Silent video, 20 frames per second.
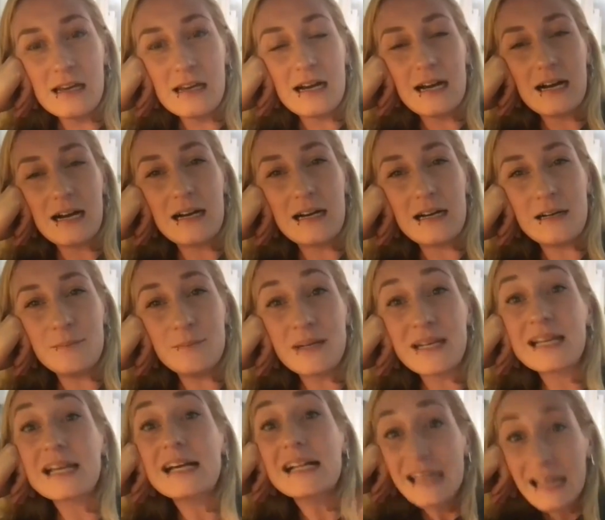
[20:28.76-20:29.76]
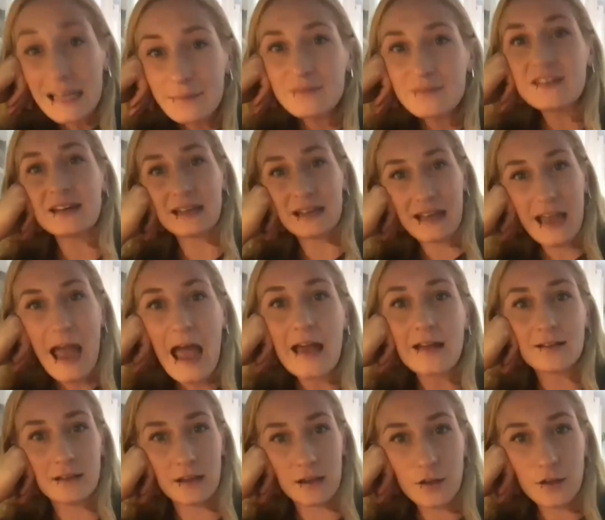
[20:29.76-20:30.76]
But it claims that it
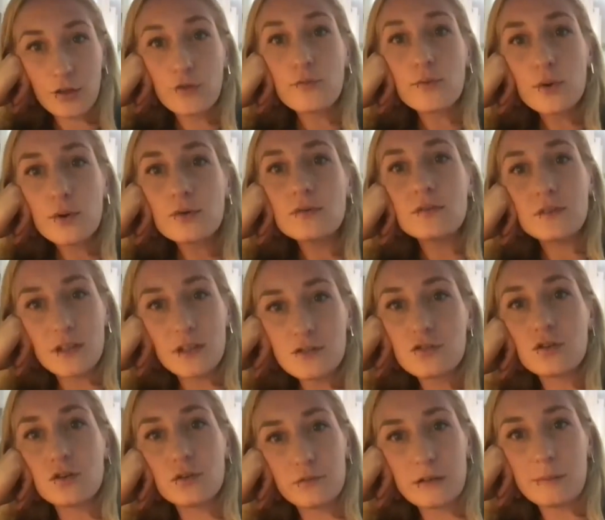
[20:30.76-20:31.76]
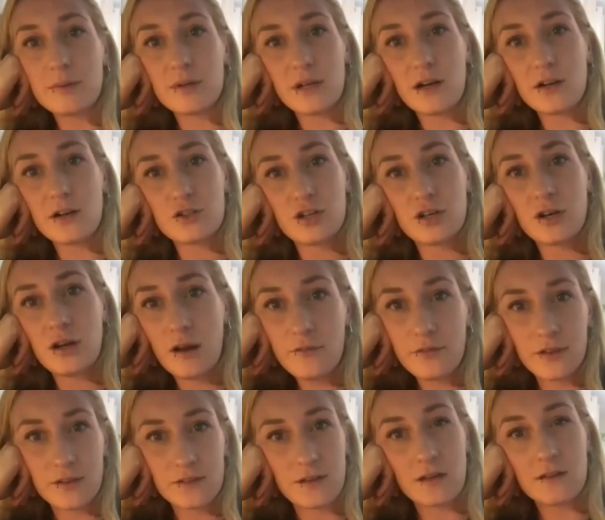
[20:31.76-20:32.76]
can, like through digital reproduction of
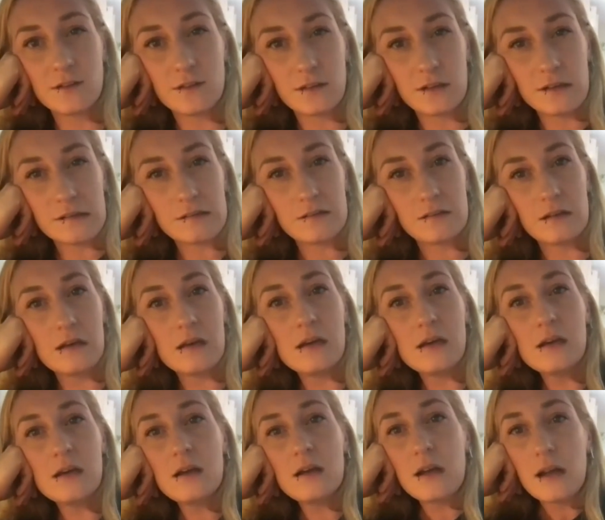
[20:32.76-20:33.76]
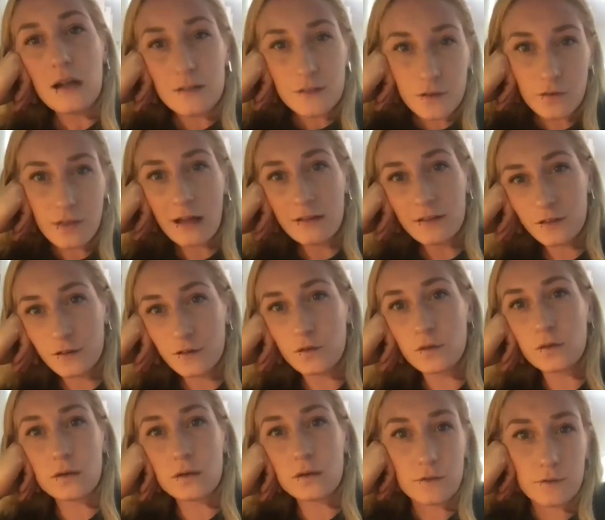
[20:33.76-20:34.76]
the senses. And so that's the
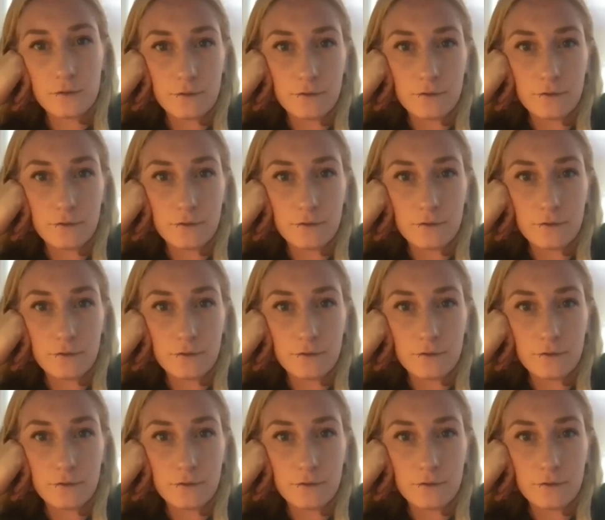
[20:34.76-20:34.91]
sort of